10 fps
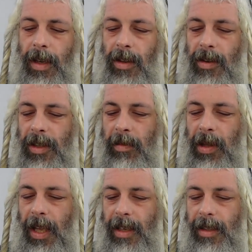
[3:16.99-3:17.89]
There is a
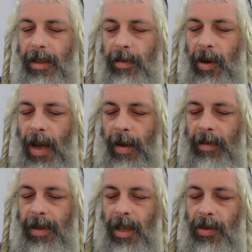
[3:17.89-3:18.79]
place,
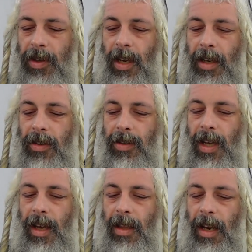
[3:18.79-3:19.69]
perhaps, that you can
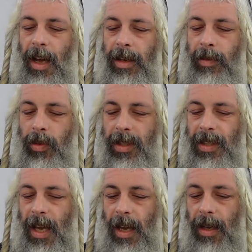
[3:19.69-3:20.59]
entertain that Adam would
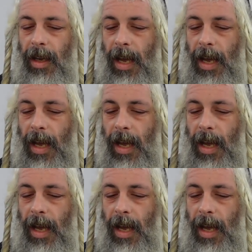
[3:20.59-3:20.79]
say,